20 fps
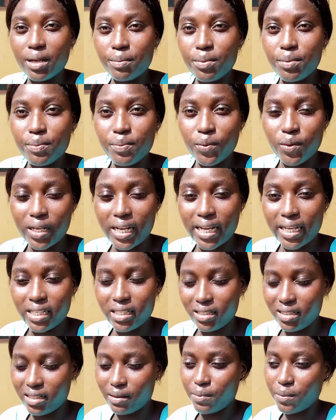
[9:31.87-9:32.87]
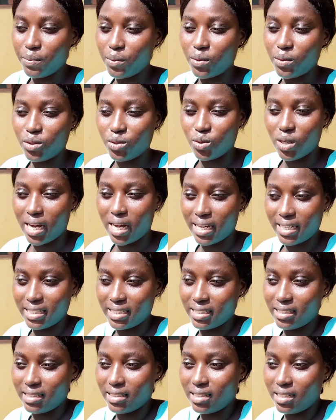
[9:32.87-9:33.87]
people, like the people you are
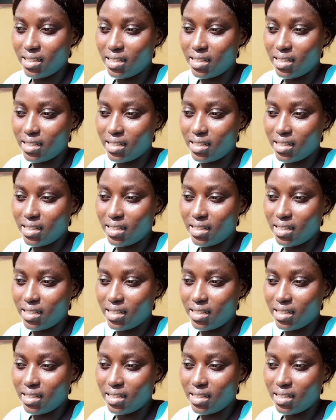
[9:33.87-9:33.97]
in